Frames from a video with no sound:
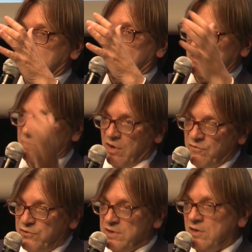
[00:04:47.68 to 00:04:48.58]
not a
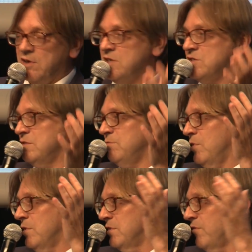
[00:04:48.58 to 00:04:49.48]
confederation, we
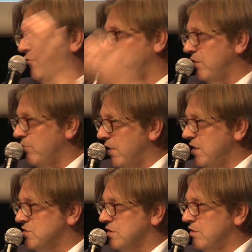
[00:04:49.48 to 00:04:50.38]
are not a
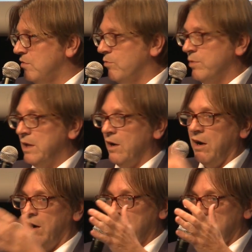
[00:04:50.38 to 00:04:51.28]
federation, we
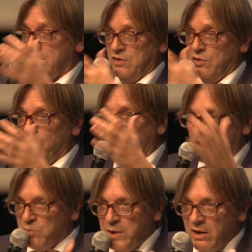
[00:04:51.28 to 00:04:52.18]
are, I don't know
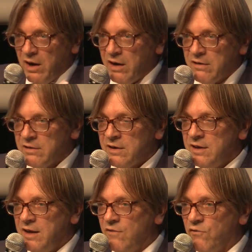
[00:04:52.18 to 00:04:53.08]
what we are,
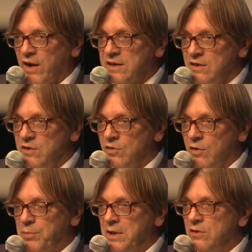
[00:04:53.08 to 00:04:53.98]
in fact, in the
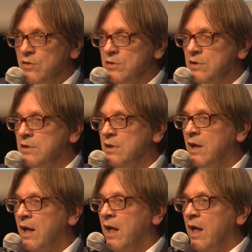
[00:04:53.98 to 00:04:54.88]
European
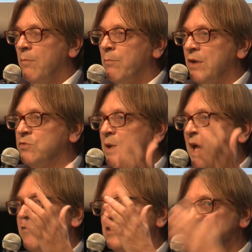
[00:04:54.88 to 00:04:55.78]
Union, but we
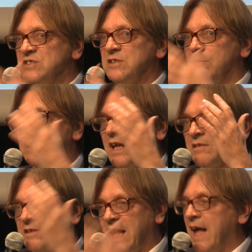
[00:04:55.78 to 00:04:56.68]
have a system that